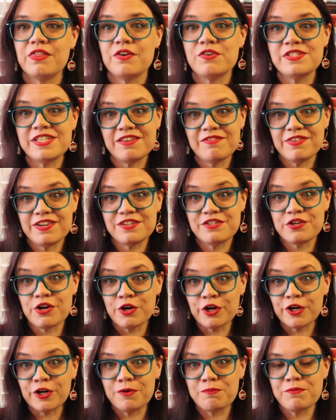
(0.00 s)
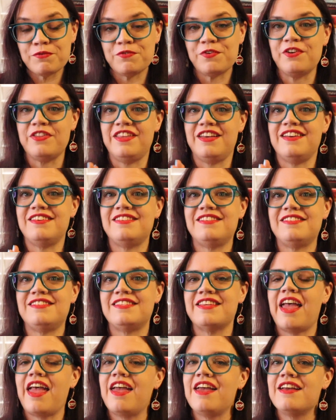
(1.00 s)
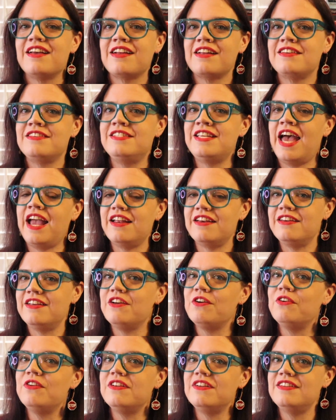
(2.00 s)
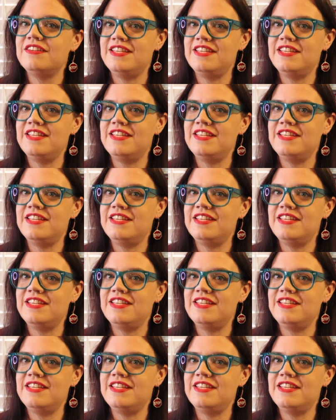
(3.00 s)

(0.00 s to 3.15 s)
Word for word: There's even a term for this Technical